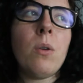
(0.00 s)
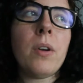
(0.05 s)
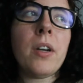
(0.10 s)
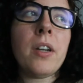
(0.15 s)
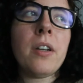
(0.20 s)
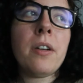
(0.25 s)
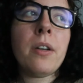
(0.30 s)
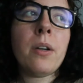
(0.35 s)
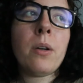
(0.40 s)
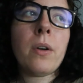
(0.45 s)

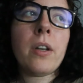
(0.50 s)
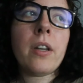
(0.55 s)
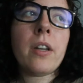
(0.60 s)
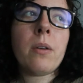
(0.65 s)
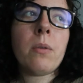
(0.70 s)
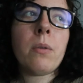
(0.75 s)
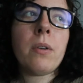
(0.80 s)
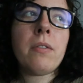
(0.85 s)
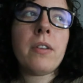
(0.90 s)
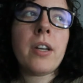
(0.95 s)
We deal with
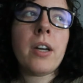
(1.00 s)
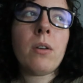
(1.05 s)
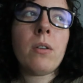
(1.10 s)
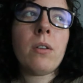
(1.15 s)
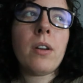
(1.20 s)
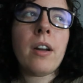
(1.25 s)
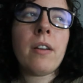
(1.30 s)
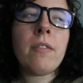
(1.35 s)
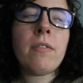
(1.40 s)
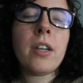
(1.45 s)
it. We've
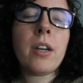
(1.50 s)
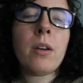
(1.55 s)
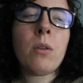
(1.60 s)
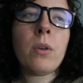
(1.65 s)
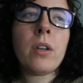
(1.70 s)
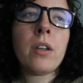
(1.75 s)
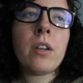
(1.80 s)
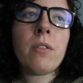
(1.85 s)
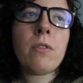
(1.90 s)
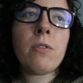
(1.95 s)
dealt. I've
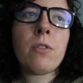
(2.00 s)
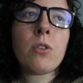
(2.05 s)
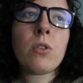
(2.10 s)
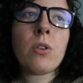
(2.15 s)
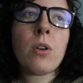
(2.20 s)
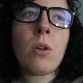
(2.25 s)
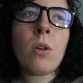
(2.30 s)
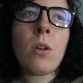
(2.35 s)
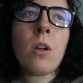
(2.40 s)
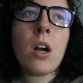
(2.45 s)
dealt with it for
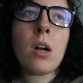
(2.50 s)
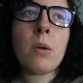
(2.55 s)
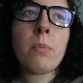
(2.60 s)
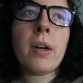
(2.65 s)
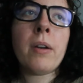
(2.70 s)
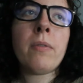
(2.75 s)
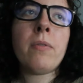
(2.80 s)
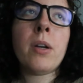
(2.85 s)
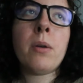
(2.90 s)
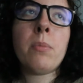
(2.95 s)
so long.
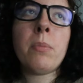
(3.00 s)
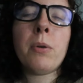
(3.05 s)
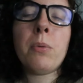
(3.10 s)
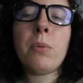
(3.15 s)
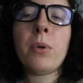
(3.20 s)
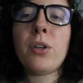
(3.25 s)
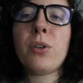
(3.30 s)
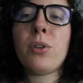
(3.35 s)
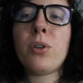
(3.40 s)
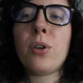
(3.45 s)
But I've done my
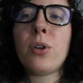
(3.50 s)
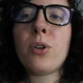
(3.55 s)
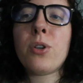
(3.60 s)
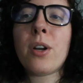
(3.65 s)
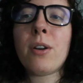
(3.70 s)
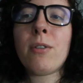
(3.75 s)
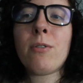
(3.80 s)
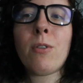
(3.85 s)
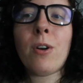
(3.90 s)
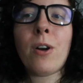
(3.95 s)

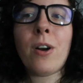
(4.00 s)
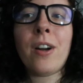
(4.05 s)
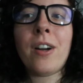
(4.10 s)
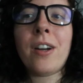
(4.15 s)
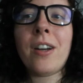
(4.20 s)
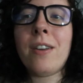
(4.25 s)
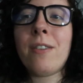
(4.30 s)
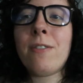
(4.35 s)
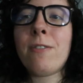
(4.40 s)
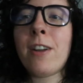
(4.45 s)
research. I've
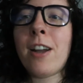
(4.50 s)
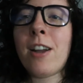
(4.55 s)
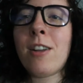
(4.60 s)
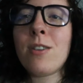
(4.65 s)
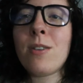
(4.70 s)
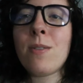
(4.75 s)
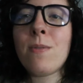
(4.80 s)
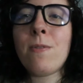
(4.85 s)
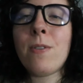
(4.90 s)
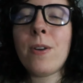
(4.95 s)
already
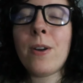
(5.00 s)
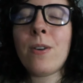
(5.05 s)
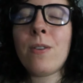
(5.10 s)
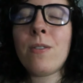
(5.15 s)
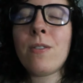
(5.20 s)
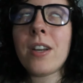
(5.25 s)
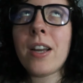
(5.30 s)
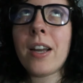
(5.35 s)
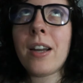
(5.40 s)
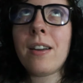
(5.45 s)
found some
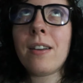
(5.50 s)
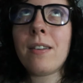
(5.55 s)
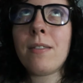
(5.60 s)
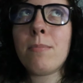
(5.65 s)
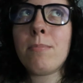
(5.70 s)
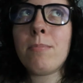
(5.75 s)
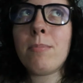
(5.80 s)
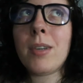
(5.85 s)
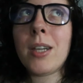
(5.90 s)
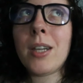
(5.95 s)
phones
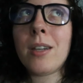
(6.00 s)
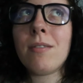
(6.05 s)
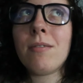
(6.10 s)
I'm